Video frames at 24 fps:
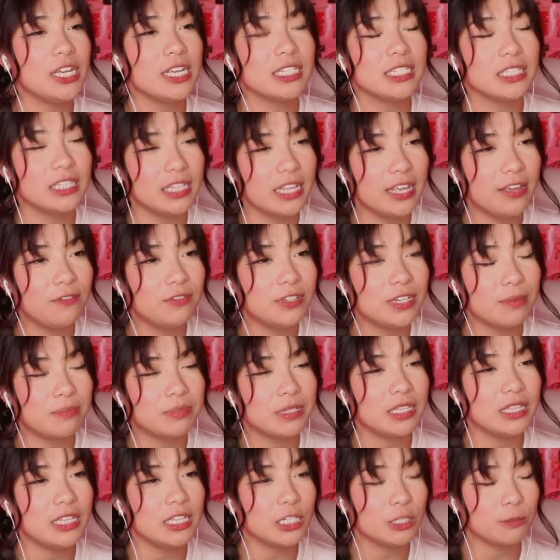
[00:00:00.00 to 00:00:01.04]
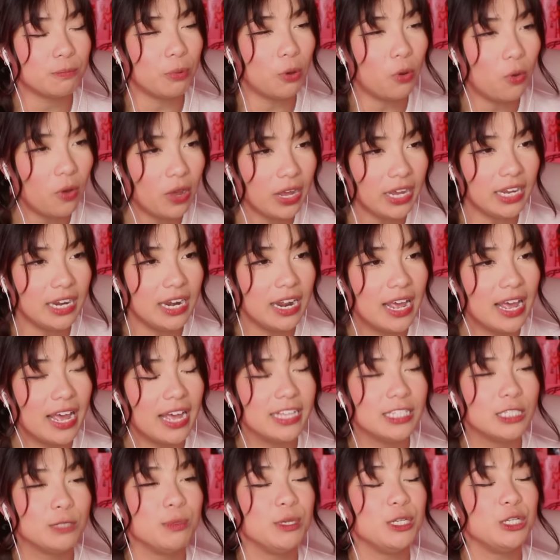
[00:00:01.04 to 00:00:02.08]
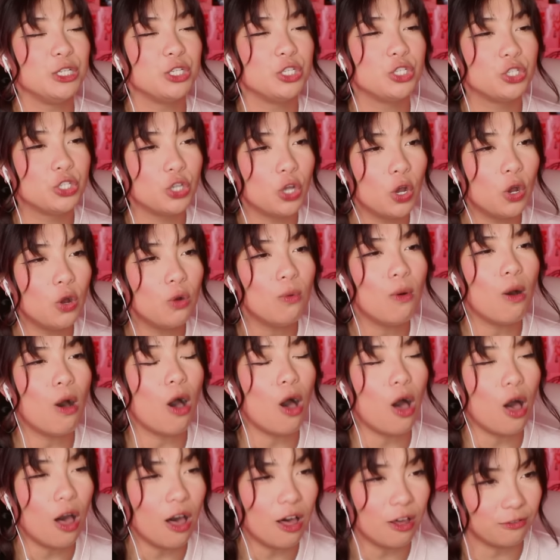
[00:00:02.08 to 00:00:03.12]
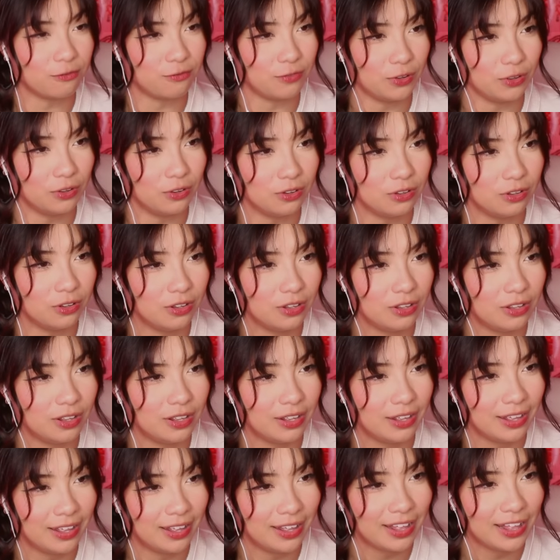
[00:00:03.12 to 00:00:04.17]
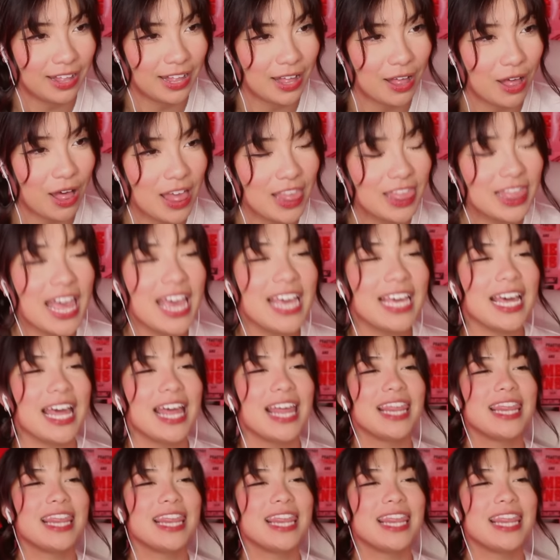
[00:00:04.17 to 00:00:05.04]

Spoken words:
has lived up to this point has been so awful. Like,